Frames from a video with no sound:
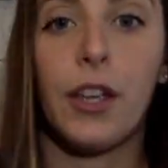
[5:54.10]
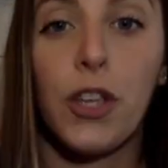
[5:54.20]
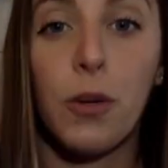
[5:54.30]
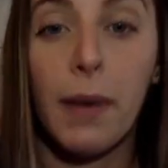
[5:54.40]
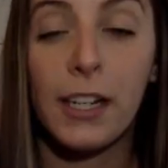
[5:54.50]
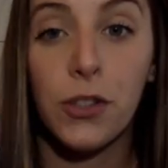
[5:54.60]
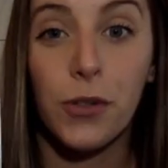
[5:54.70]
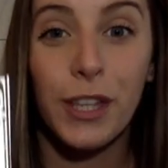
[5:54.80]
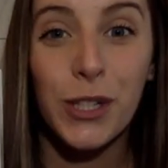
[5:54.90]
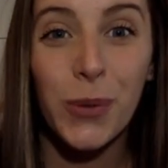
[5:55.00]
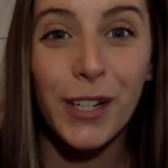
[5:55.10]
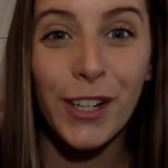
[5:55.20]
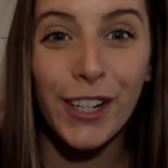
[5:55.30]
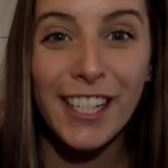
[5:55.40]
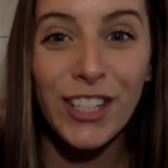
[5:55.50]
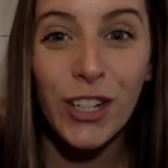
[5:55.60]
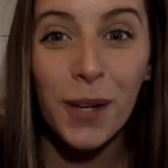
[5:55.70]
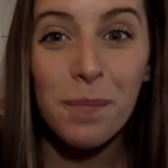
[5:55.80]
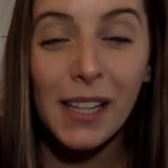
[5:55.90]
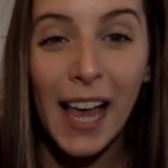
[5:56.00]
You might do this when you're in
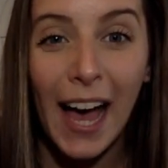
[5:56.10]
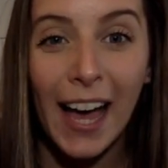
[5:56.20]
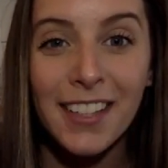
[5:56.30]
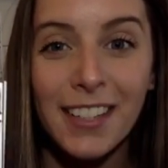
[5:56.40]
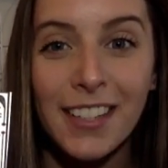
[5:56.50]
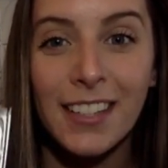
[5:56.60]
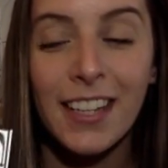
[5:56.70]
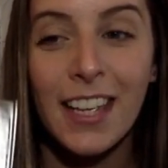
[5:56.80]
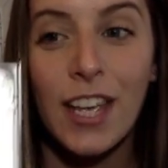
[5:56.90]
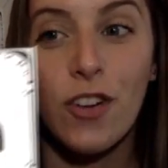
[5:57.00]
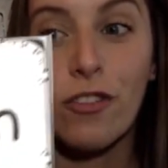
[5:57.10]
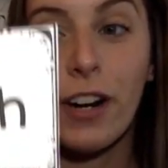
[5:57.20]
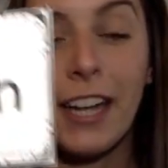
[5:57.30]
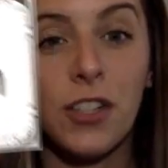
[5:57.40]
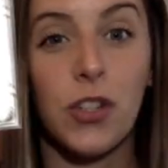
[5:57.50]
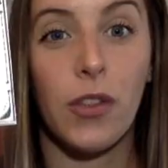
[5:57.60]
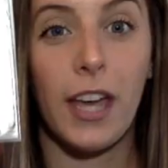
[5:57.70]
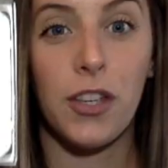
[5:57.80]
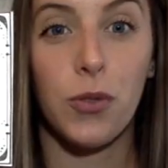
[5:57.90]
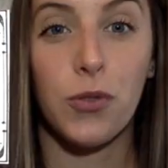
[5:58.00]
gym class, right? So
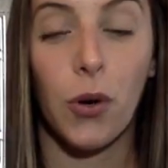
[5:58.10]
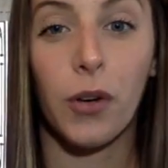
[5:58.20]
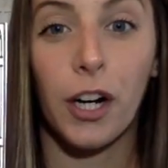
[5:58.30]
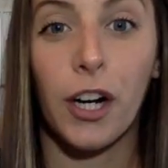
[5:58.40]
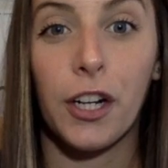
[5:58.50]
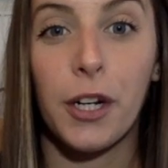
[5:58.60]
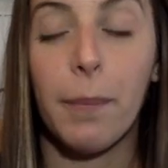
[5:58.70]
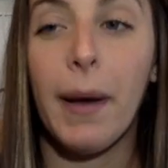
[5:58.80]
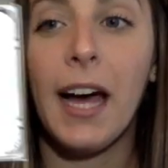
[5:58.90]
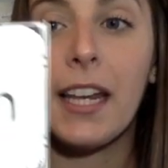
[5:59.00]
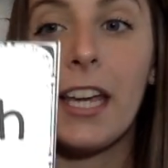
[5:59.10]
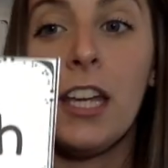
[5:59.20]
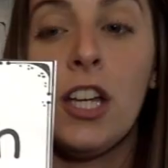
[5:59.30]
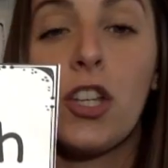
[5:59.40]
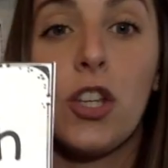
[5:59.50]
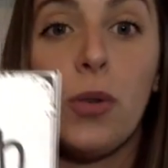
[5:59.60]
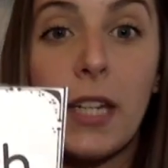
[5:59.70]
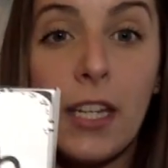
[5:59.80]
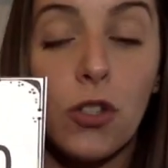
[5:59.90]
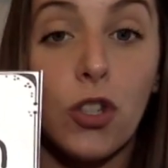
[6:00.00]
that you don't hurt your body, you
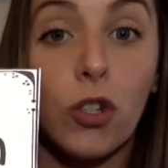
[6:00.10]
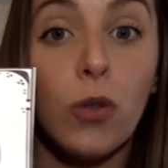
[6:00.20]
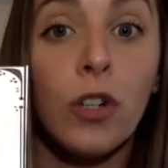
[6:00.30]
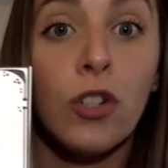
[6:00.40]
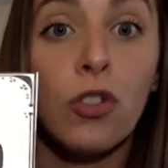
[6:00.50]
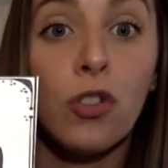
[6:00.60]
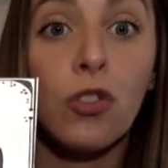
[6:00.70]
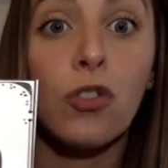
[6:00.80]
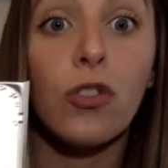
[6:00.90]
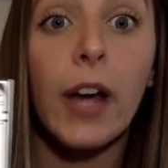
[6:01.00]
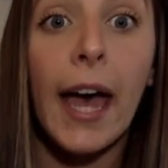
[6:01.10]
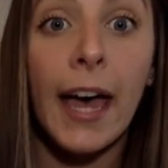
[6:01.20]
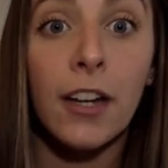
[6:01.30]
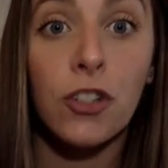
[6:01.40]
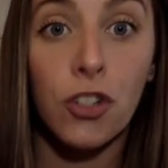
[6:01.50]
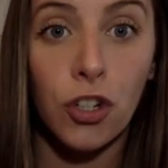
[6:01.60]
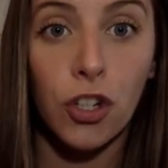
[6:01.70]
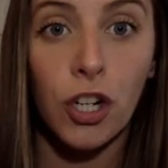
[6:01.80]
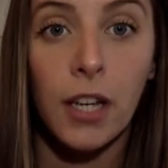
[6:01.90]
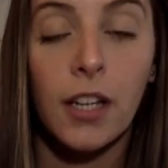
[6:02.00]
need to
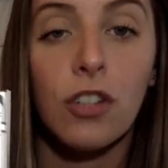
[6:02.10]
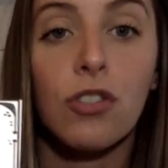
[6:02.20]
stretch.